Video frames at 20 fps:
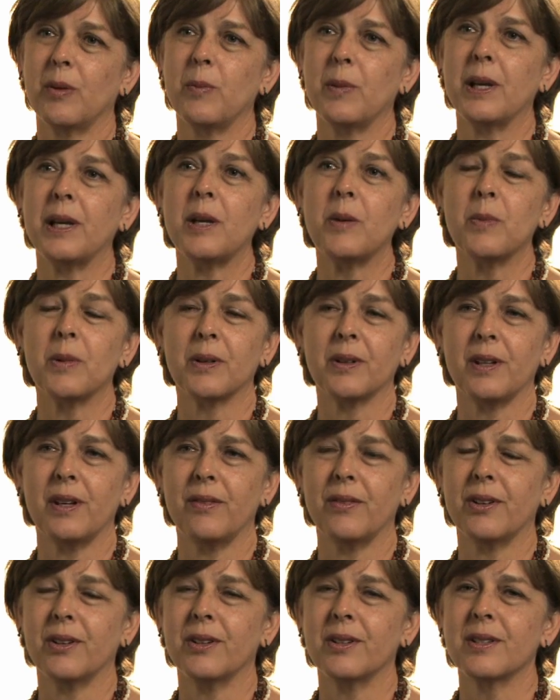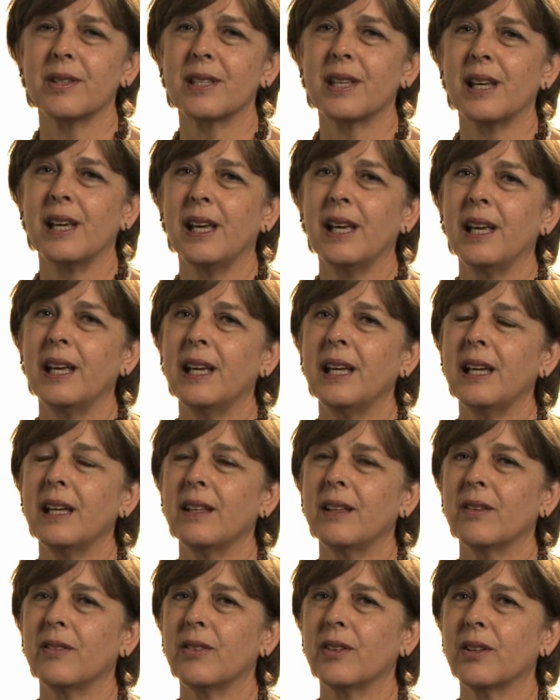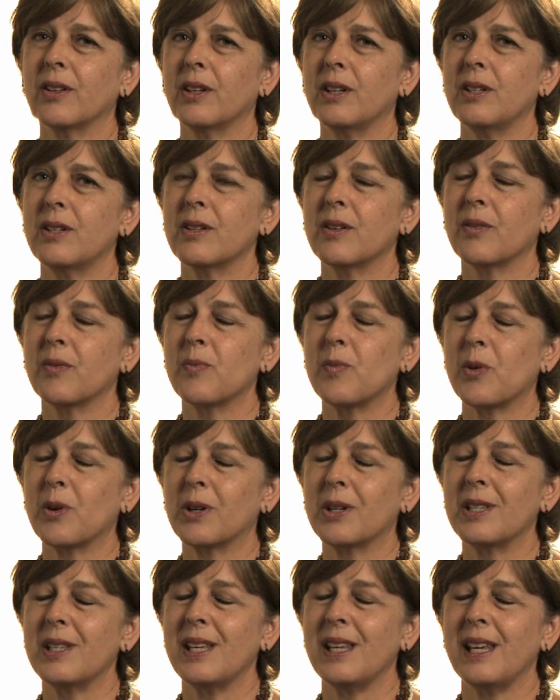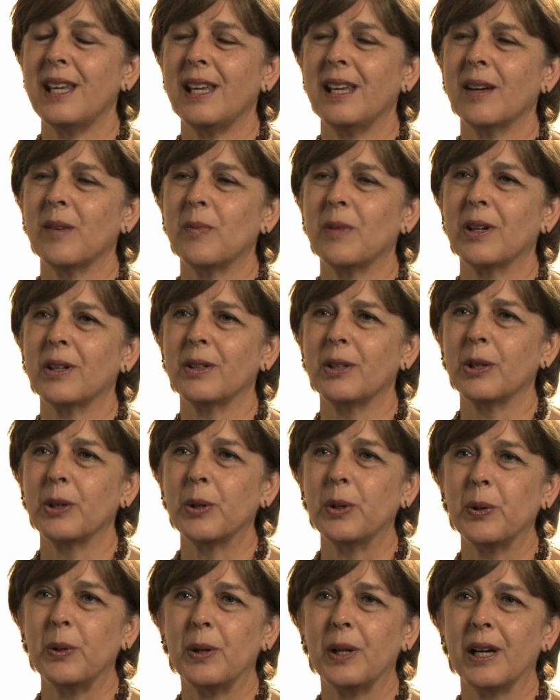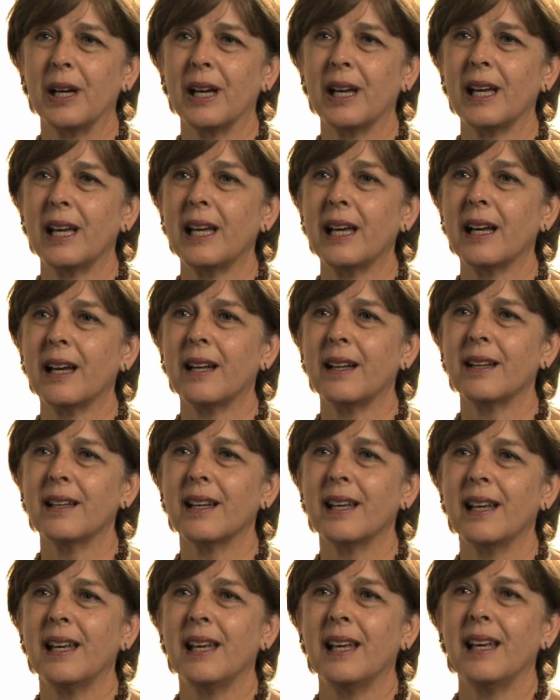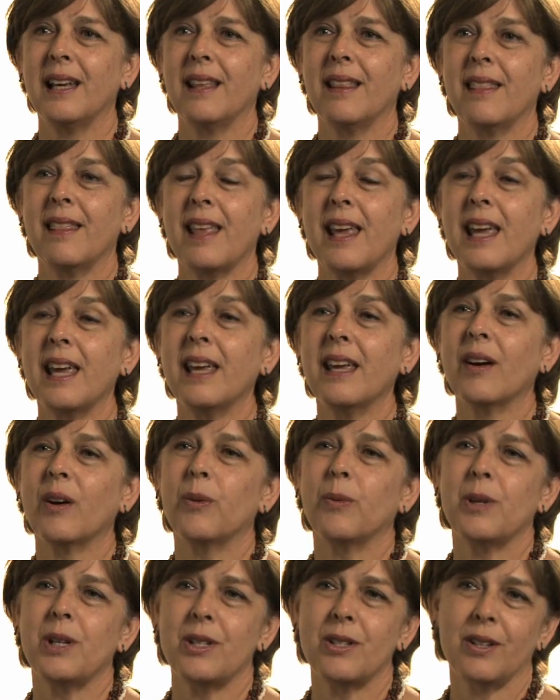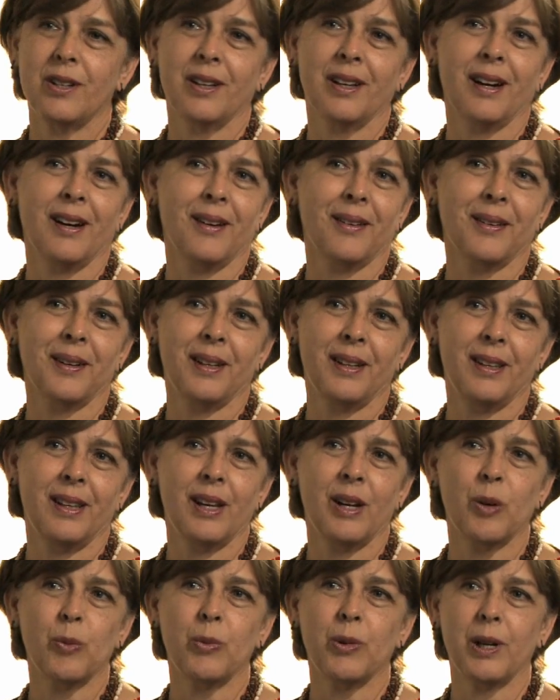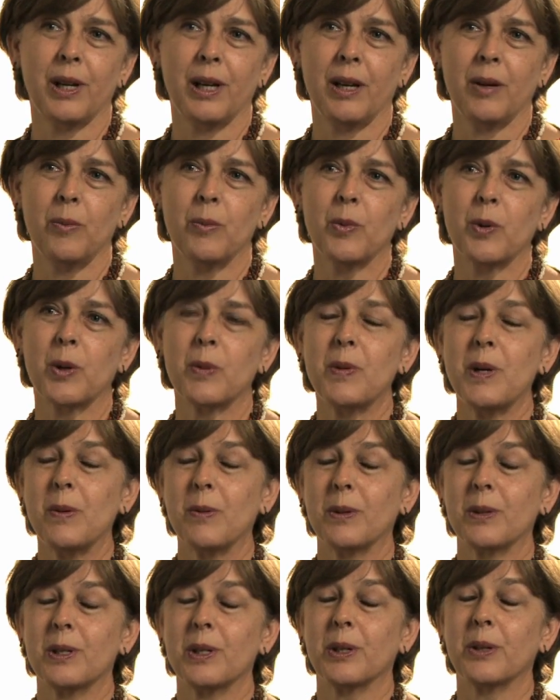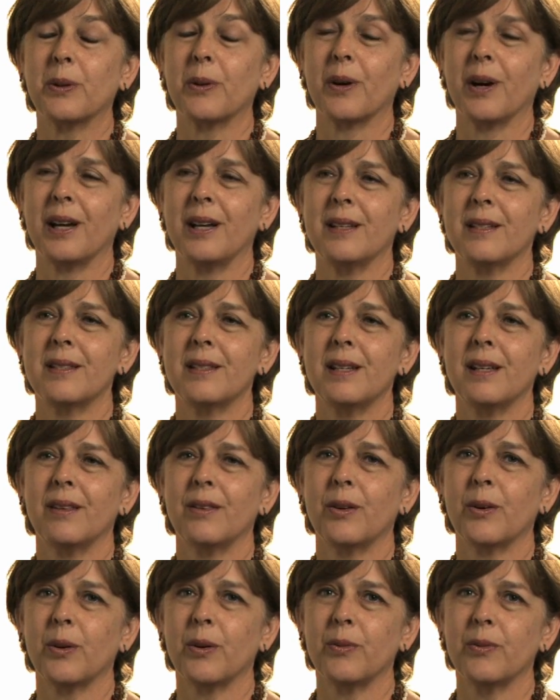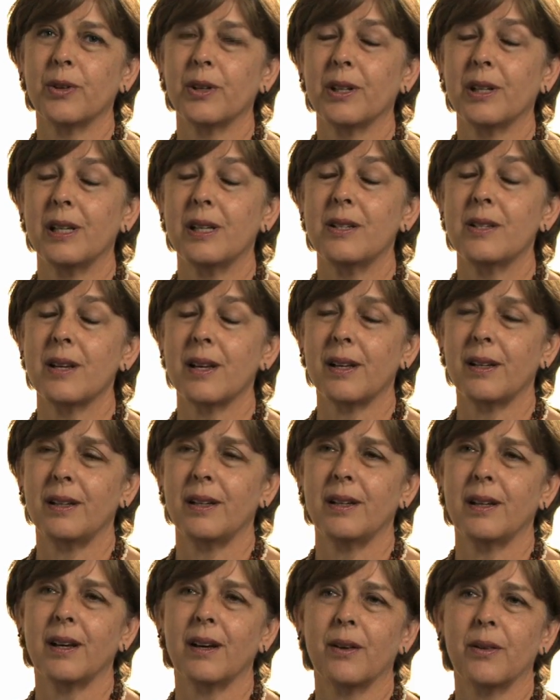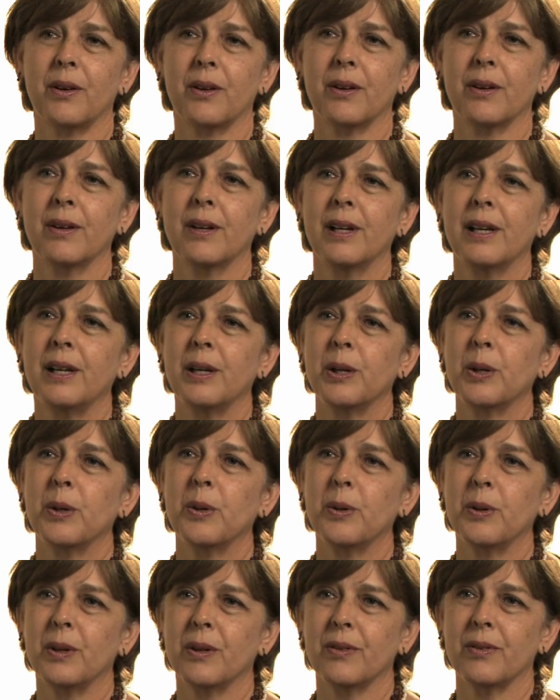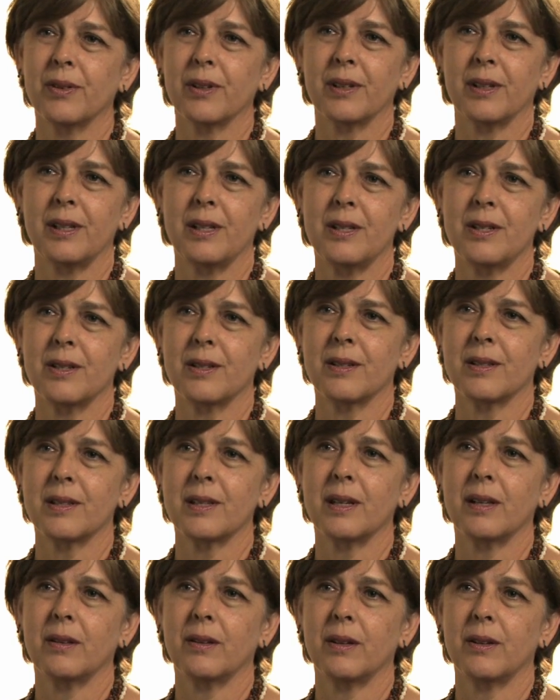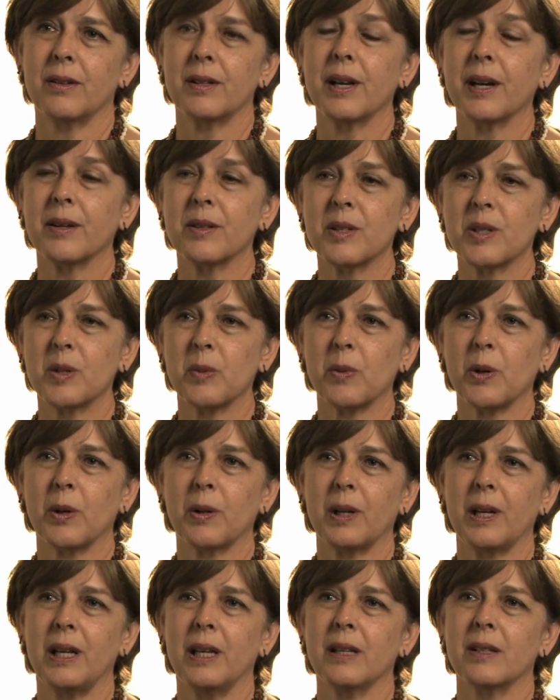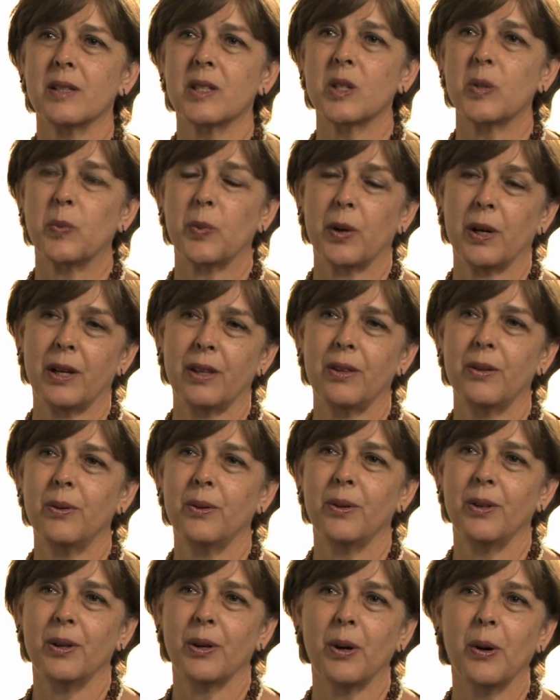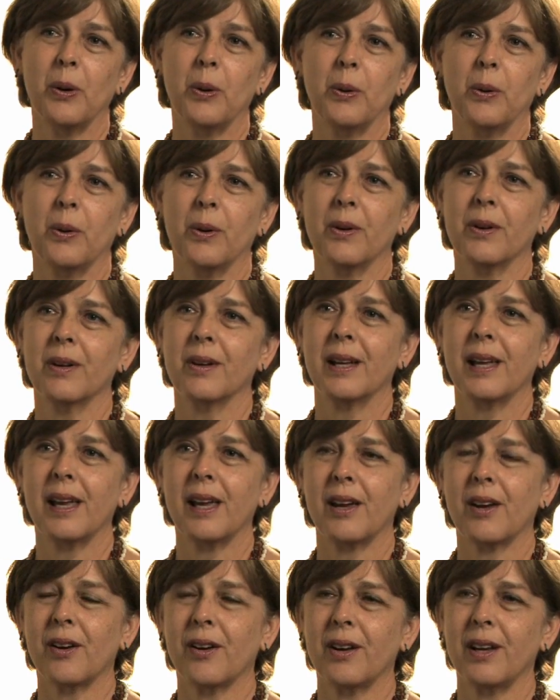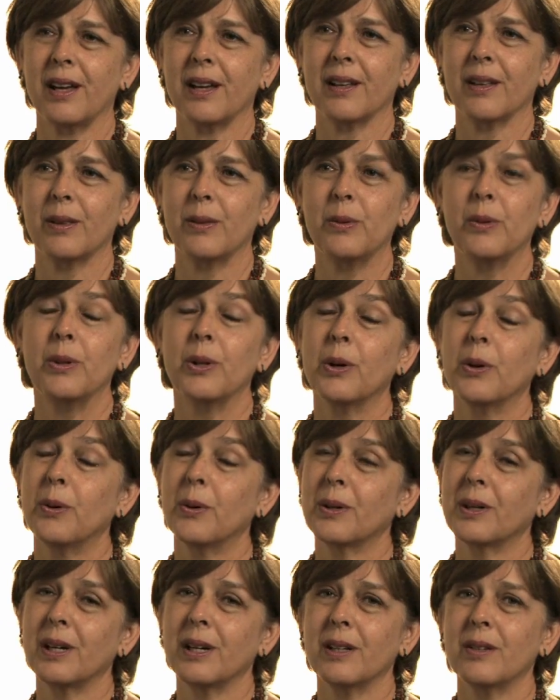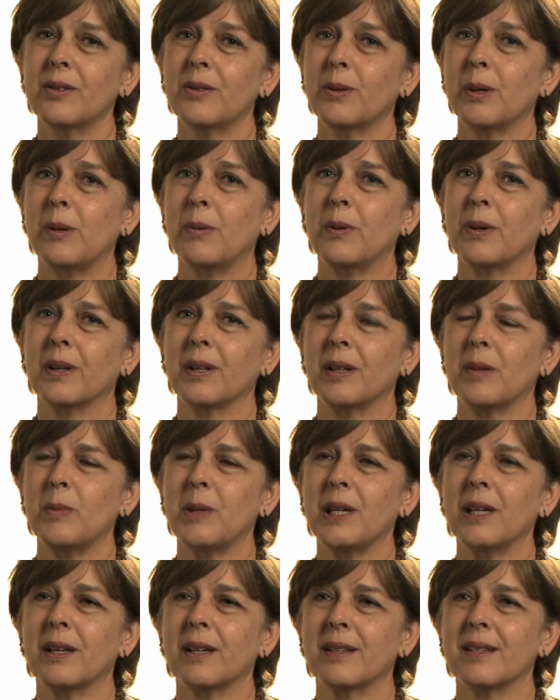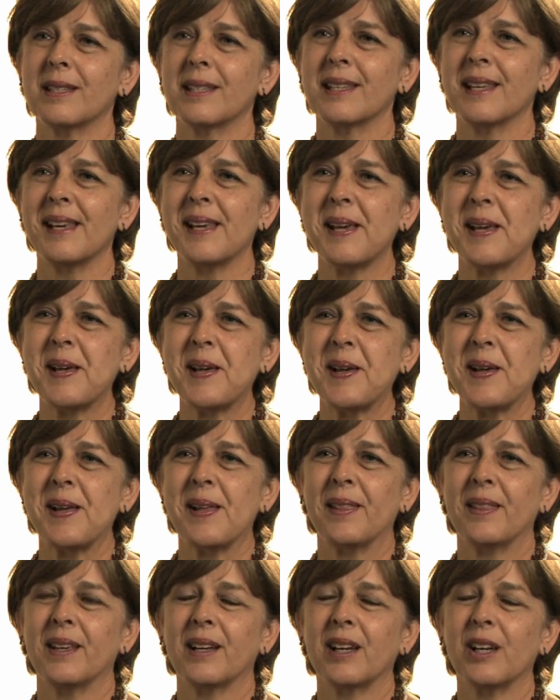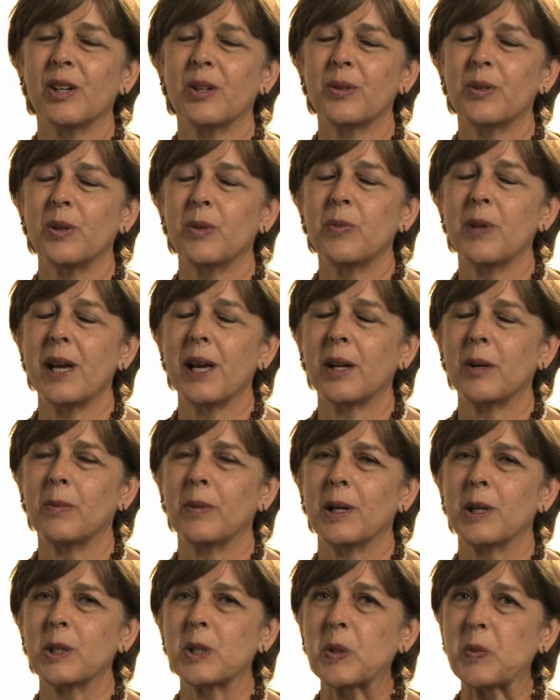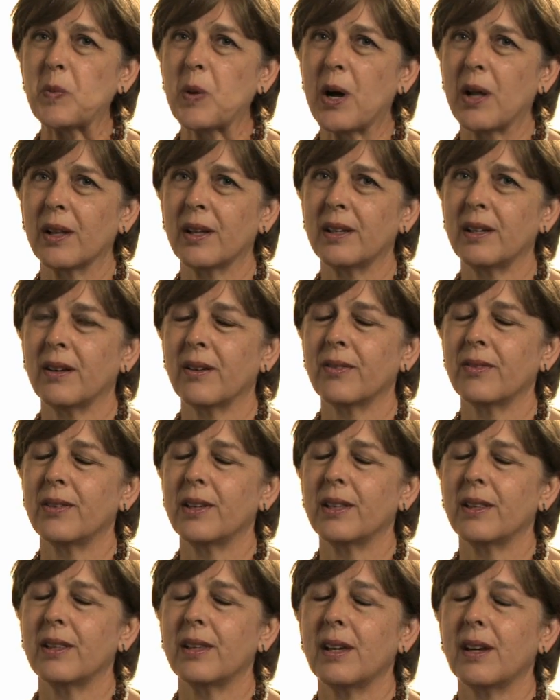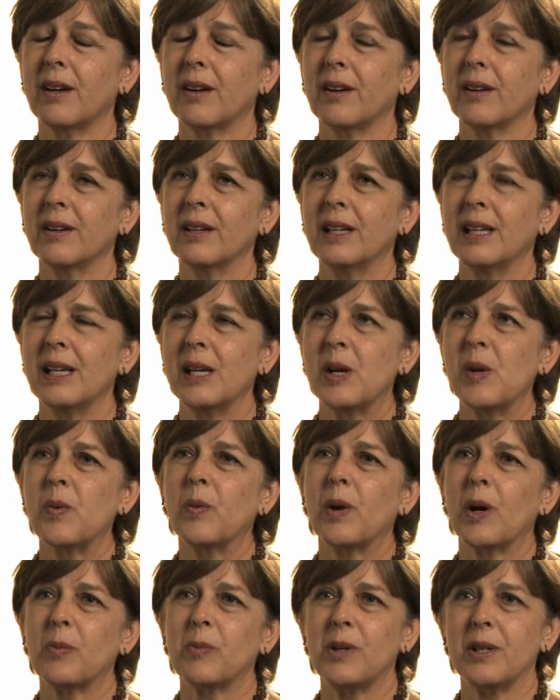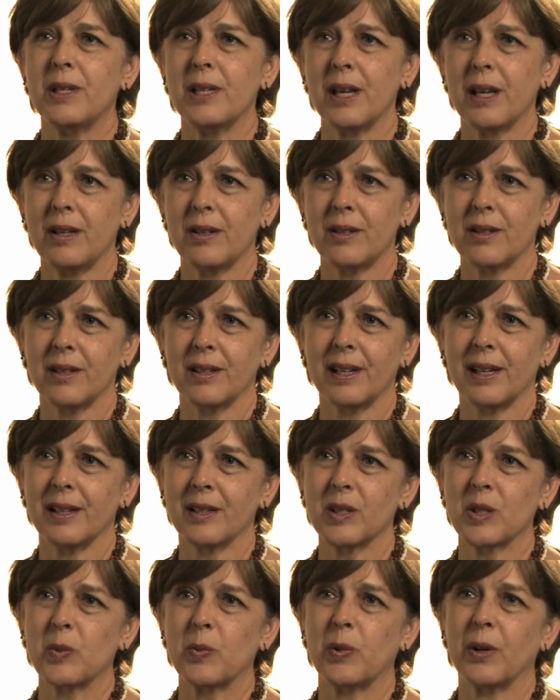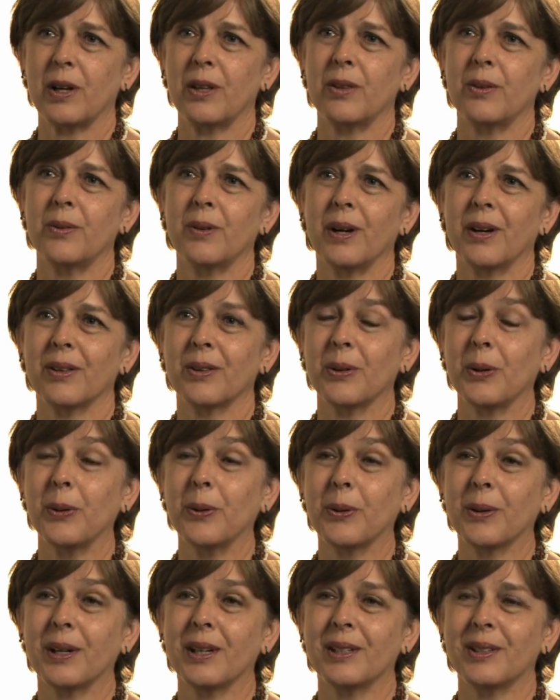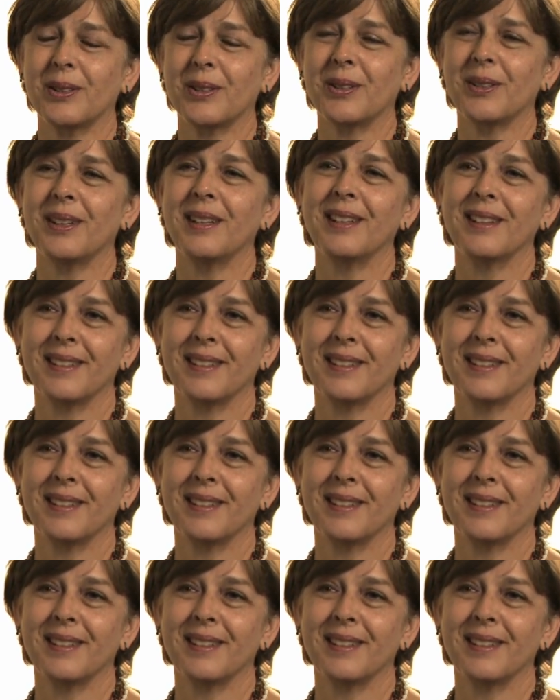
are many believers in the village of Morti among the Kuna, and they are reaching out and they're bringing more people to Christ in their own village and in other Kuna villages, and their testimony is spread through the whole area, through the whole country really, because the country of Panama is small enough that their reputation has spread throughout the whole country.